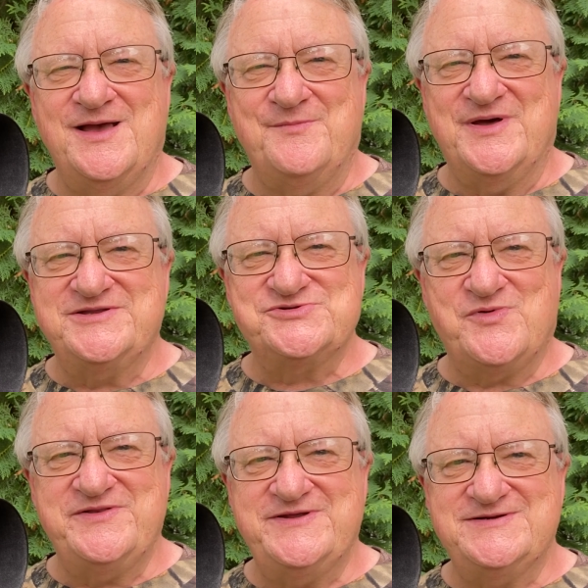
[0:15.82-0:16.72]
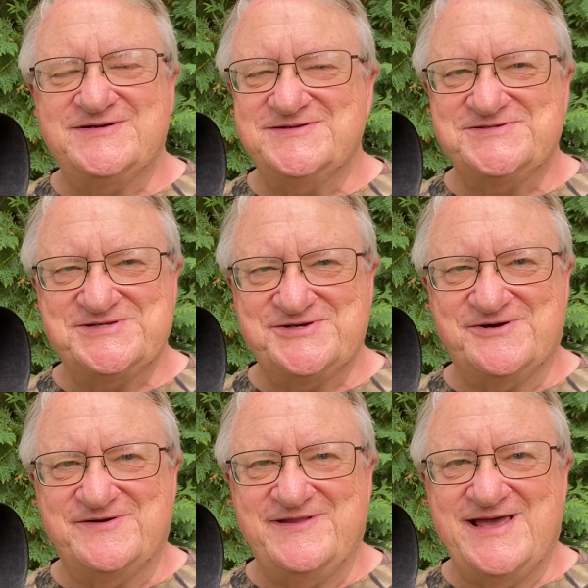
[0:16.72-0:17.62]
But there's one thing to
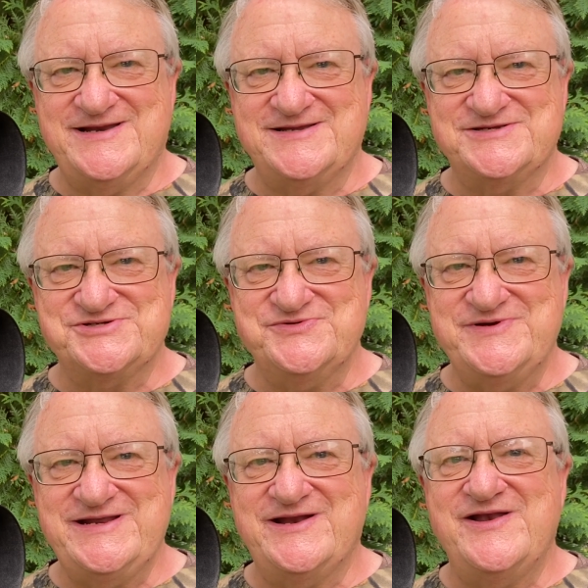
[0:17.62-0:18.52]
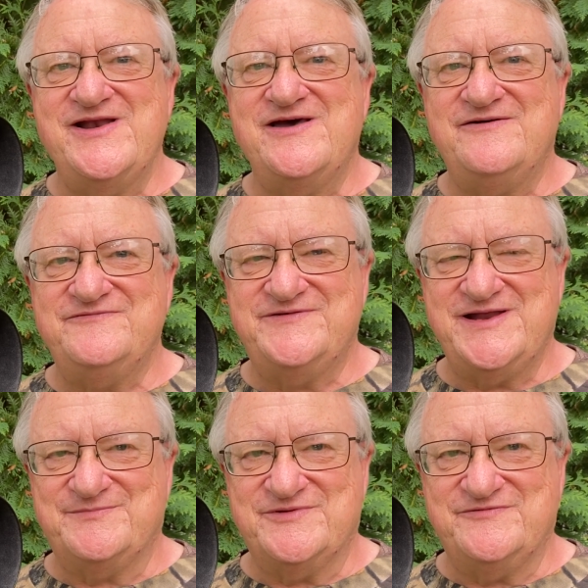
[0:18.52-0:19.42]
consider, and that is you need enough
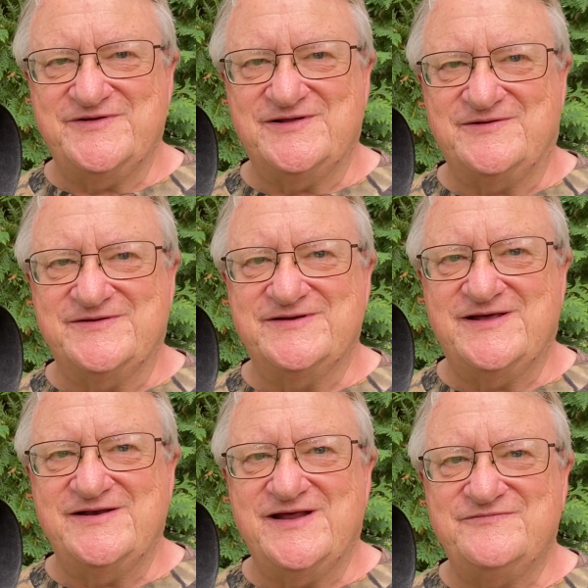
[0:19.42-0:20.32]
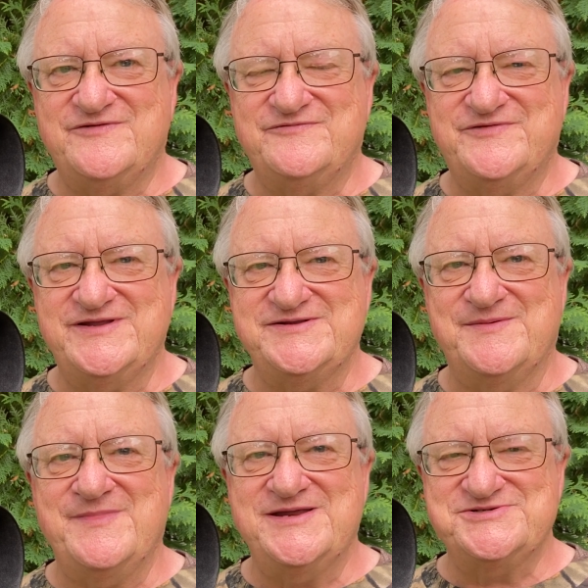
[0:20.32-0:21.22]
depth of field, enough of the
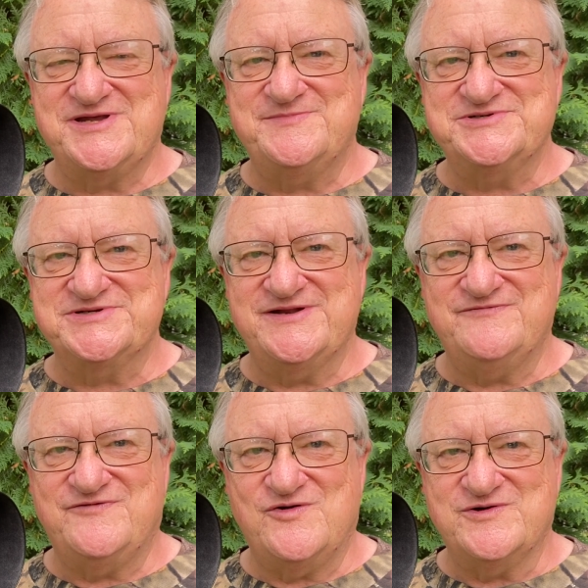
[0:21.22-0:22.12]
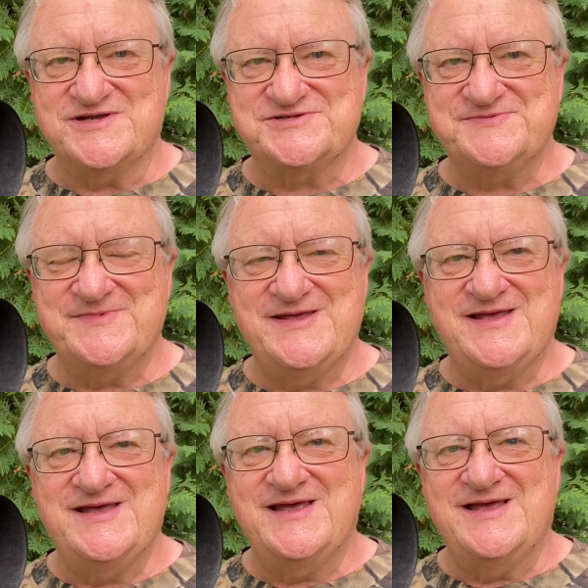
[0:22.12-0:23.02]
main subject in focus,
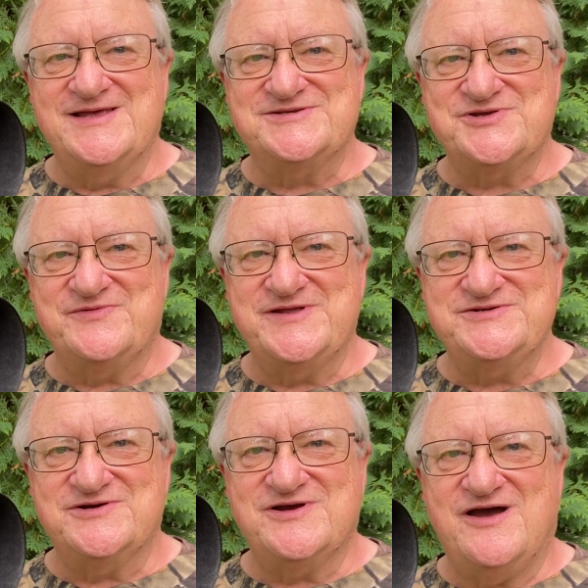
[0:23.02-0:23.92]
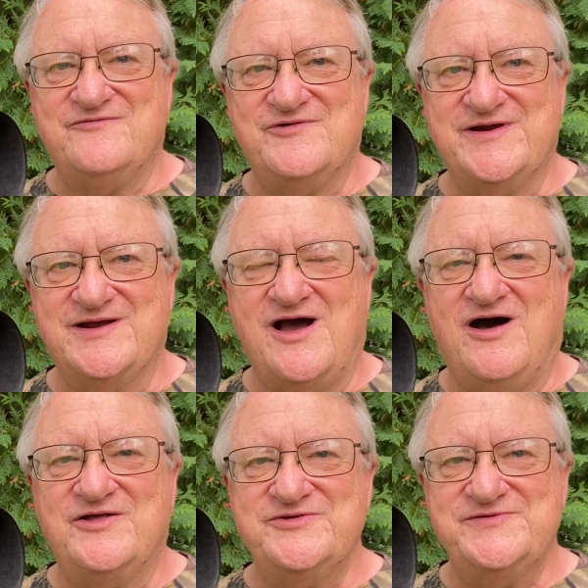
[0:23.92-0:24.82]
so that you're covering
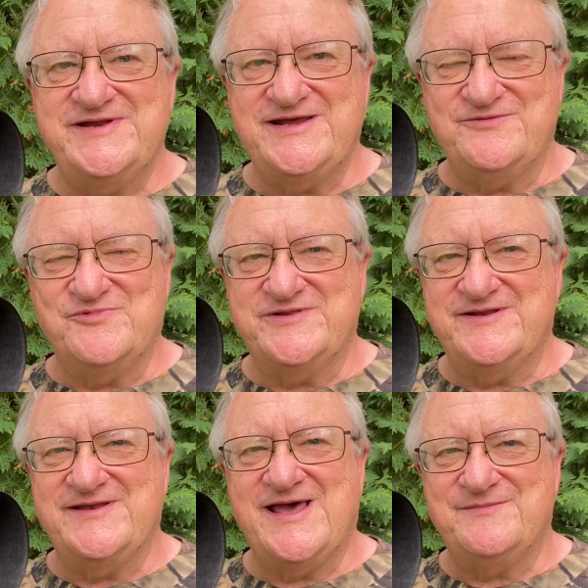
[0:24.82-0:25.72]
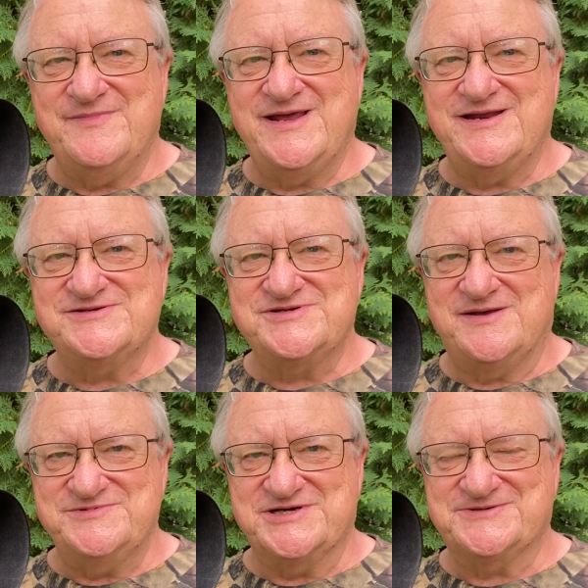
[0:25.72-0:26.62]
all you need within that main
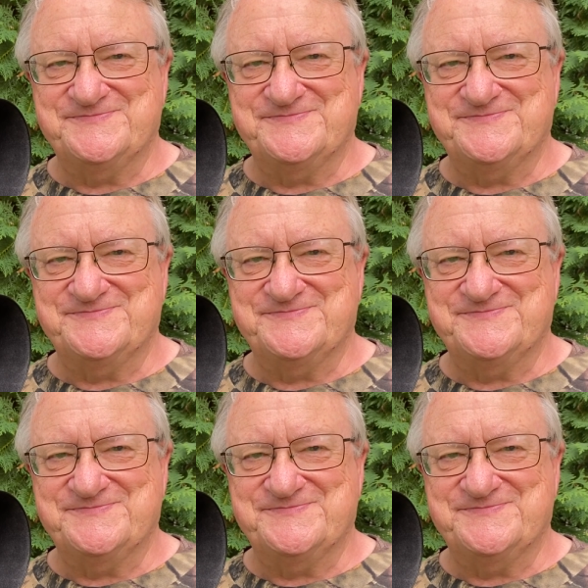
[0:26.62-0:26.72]
subject.